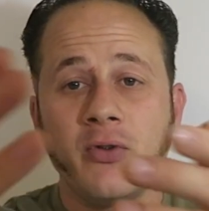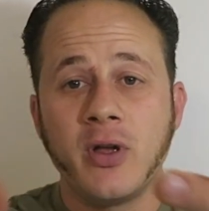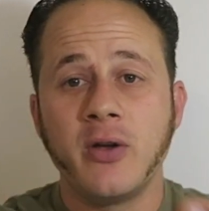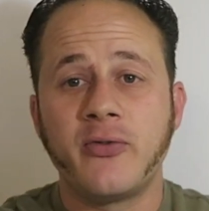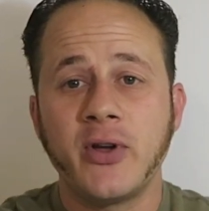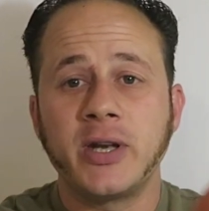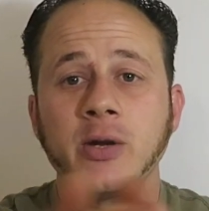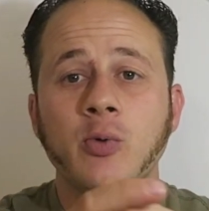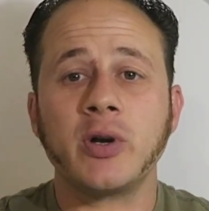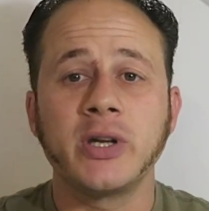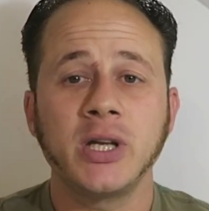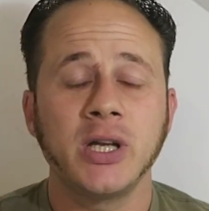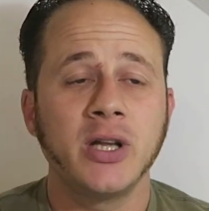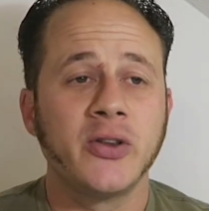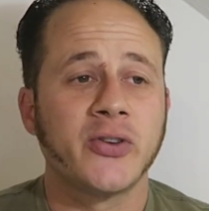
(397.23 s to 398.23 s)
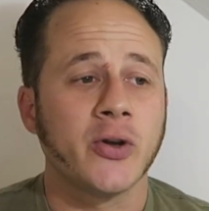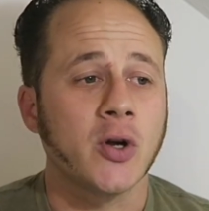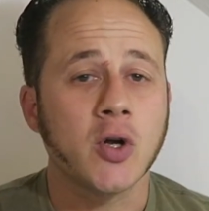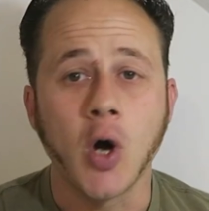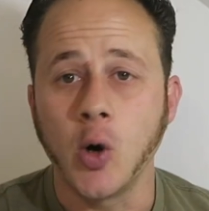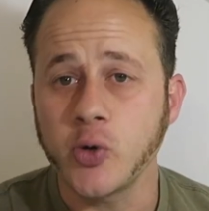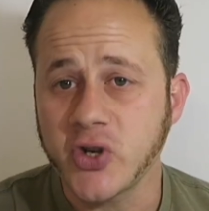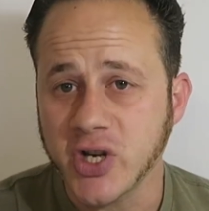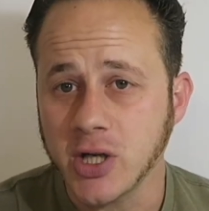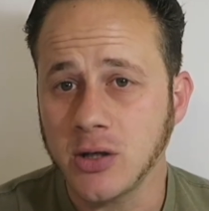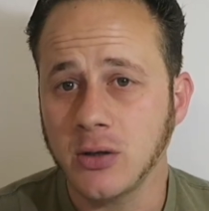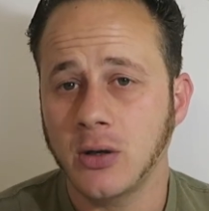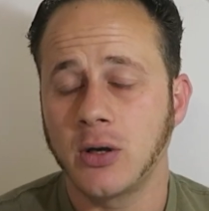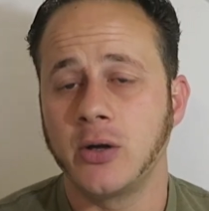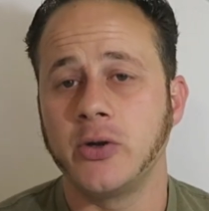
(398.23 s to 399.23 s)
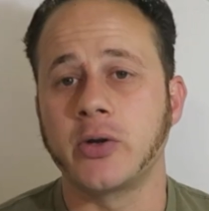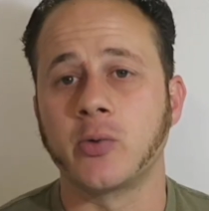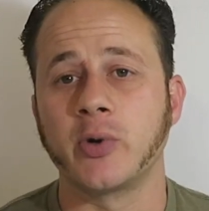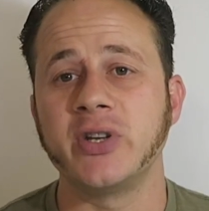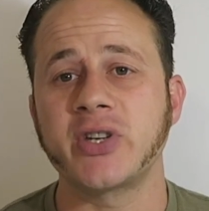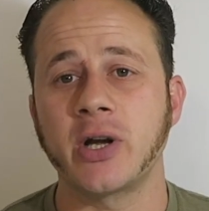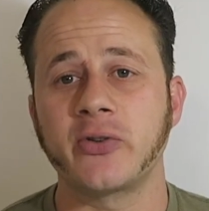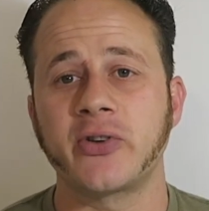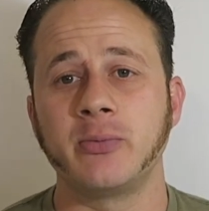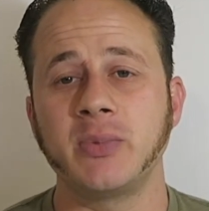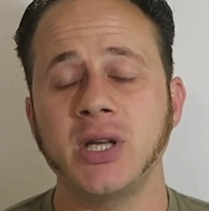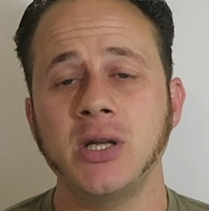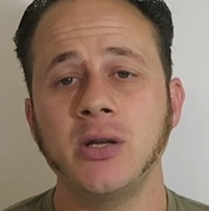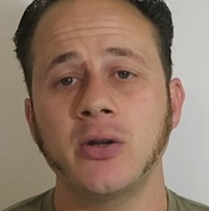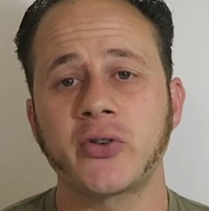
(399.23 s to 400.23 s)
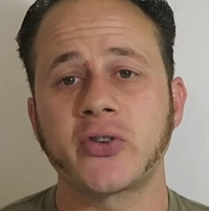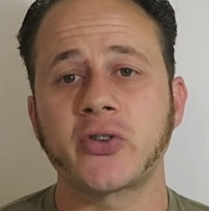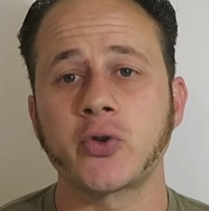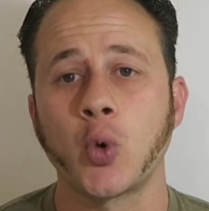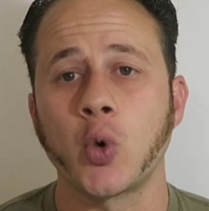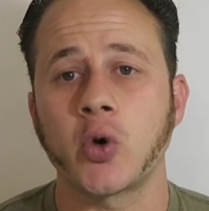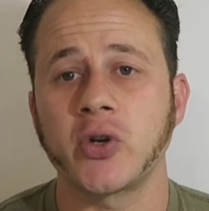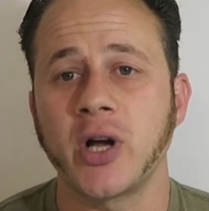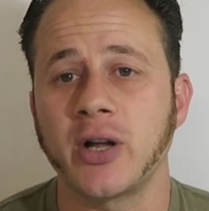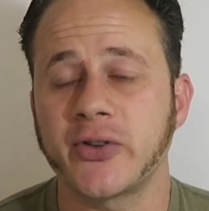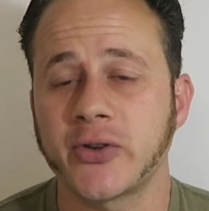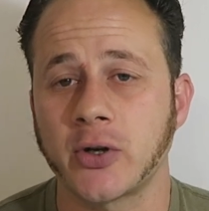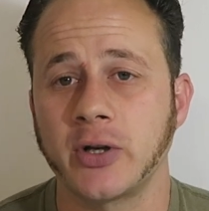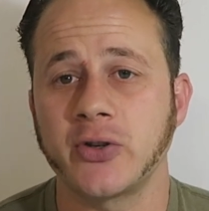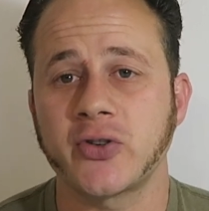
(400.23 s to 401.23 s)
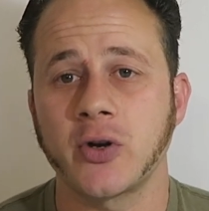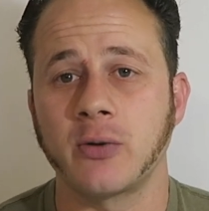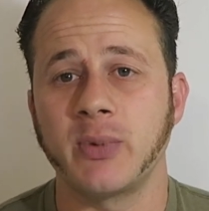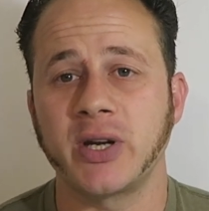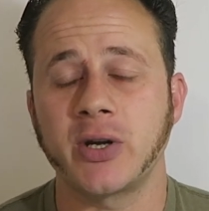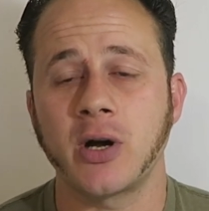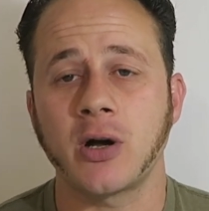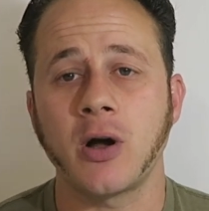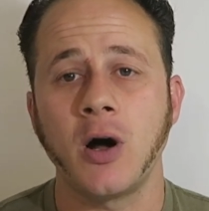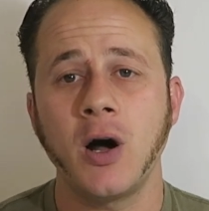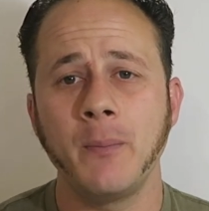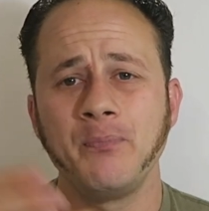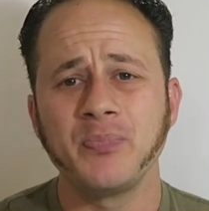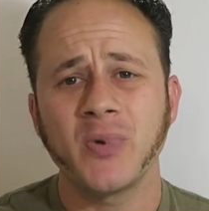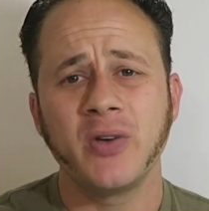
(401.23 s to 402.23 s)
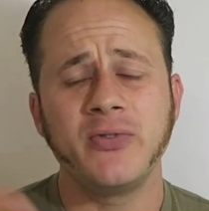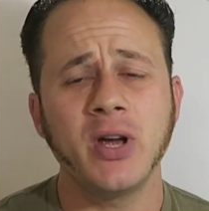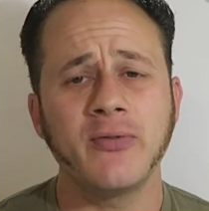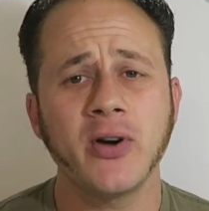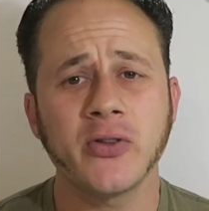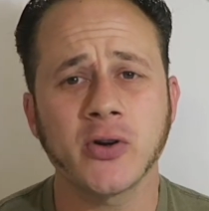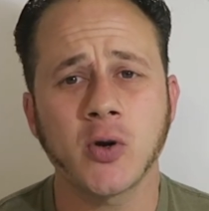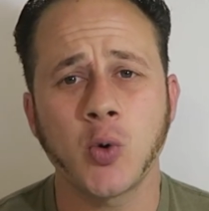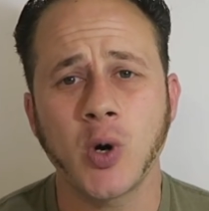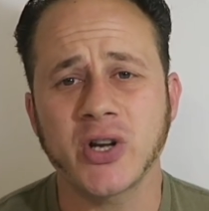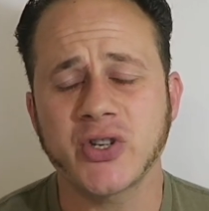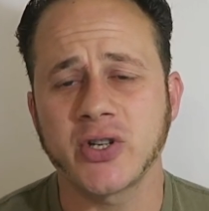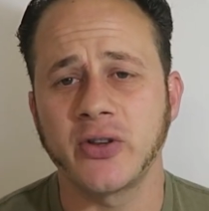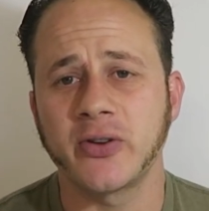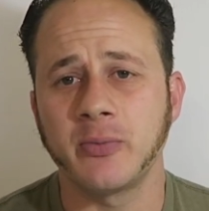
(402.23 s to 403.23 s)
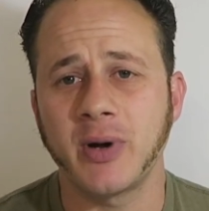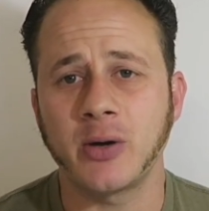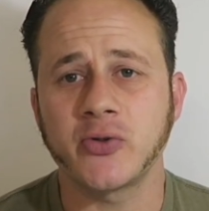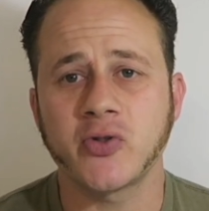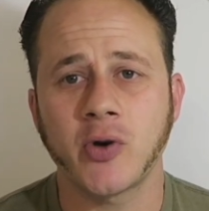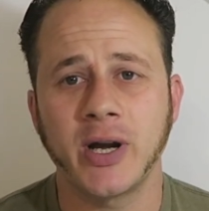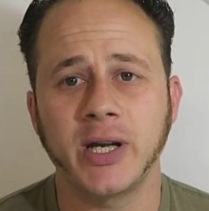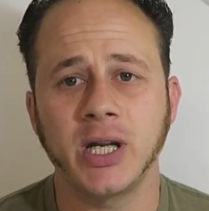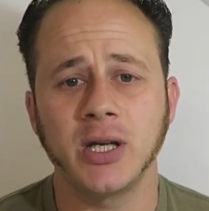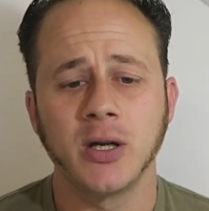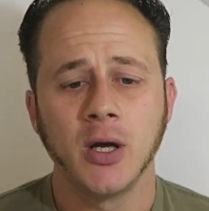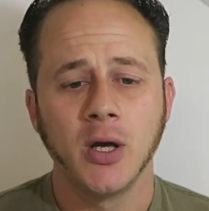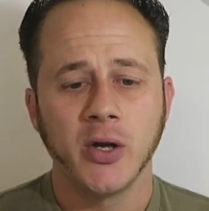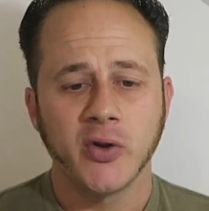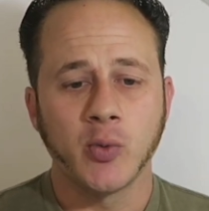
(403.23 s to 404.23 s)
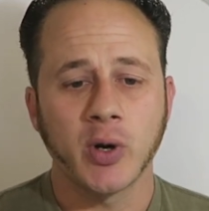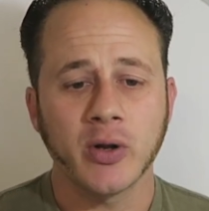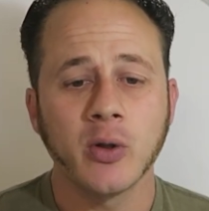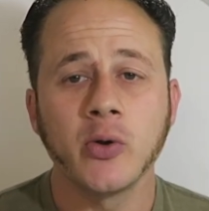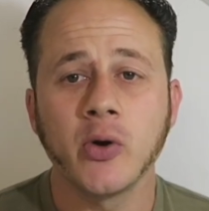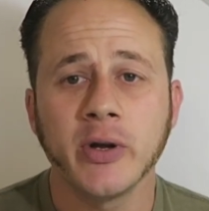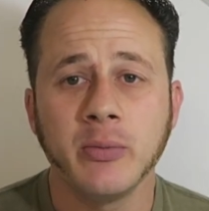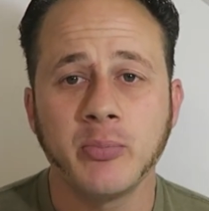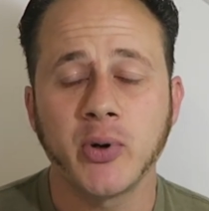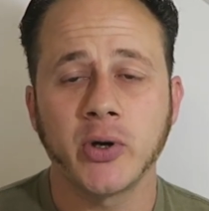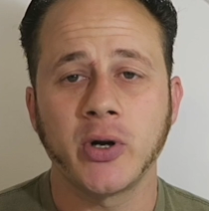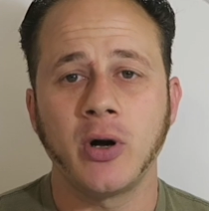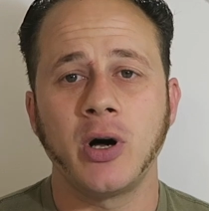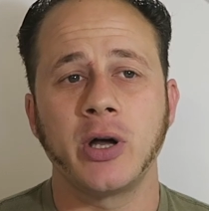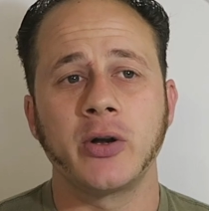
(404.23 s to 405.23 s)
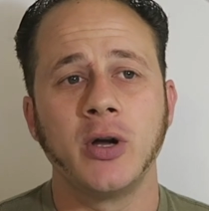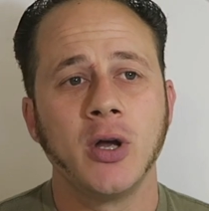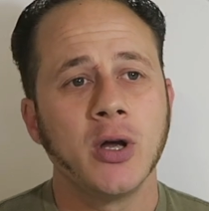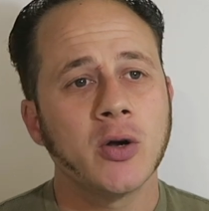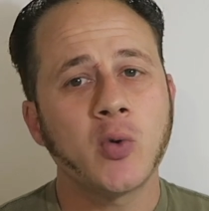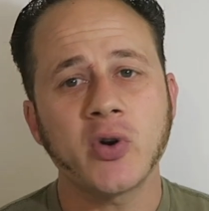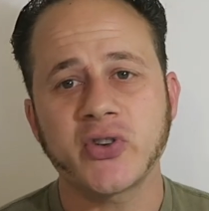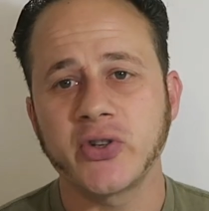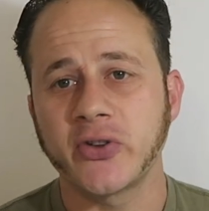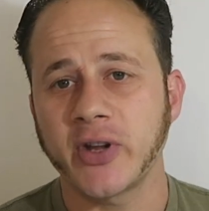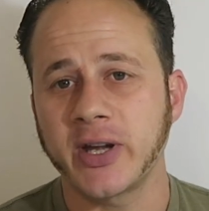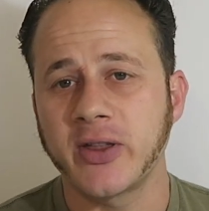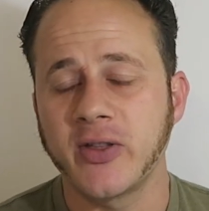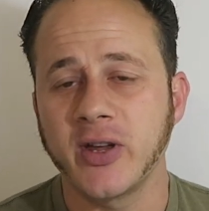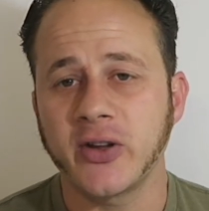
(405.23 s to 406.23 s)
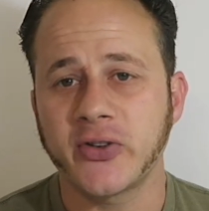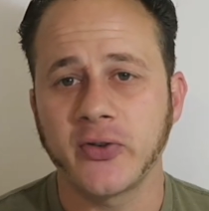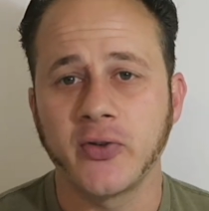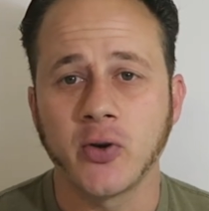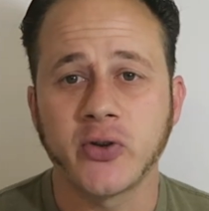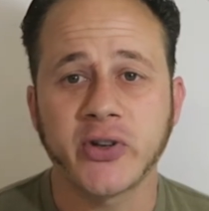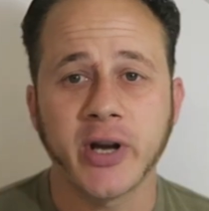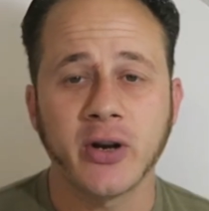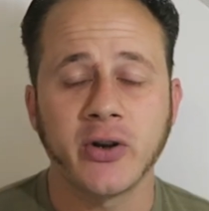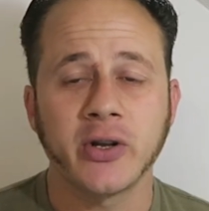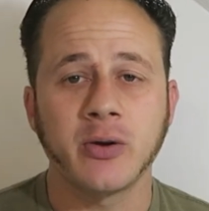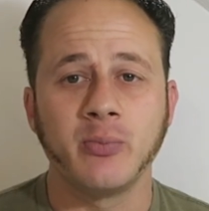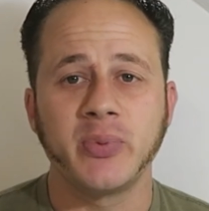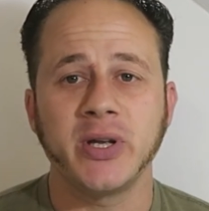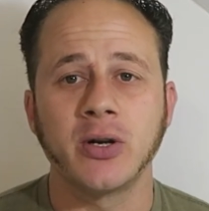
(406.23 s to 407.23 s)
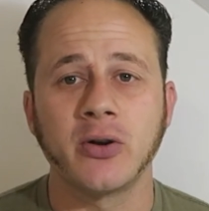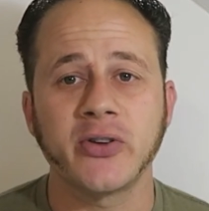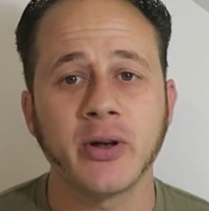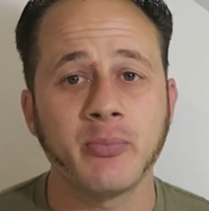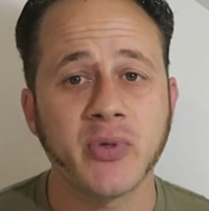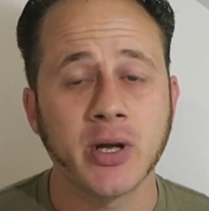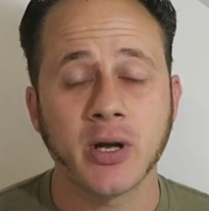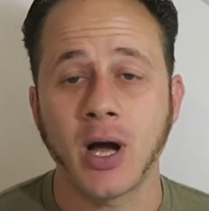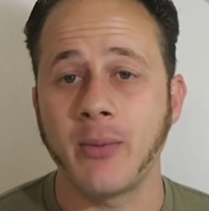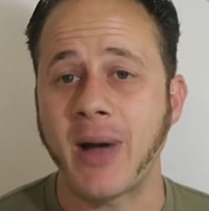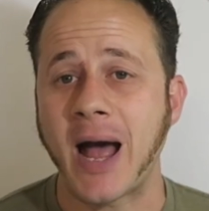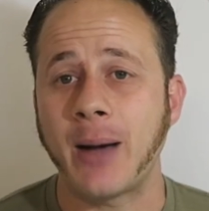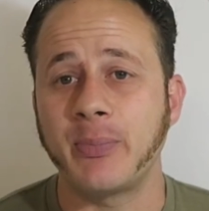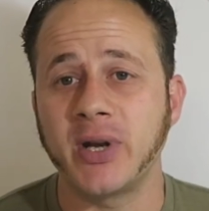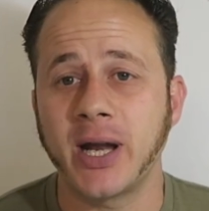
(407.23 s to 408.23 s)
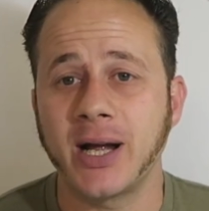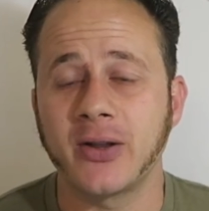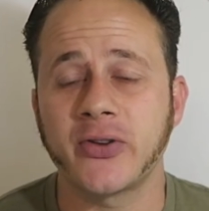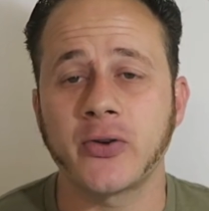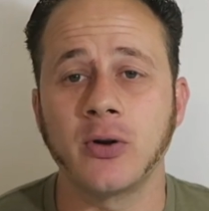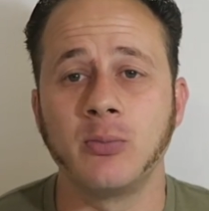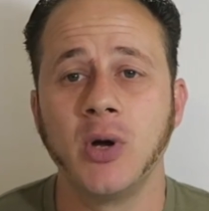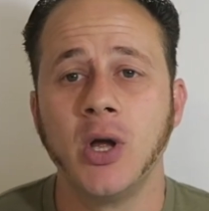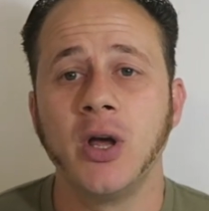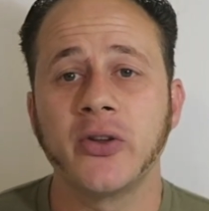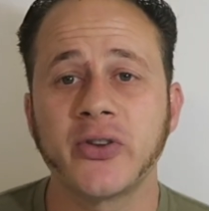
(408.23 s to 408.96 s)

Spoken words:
If anyone needs coaching, you can reach out to me, store.startingstrongman.com. If you have other questions about training, you want a little input on, questions like this, if you're scared to compete or something, I'm happy to answer them.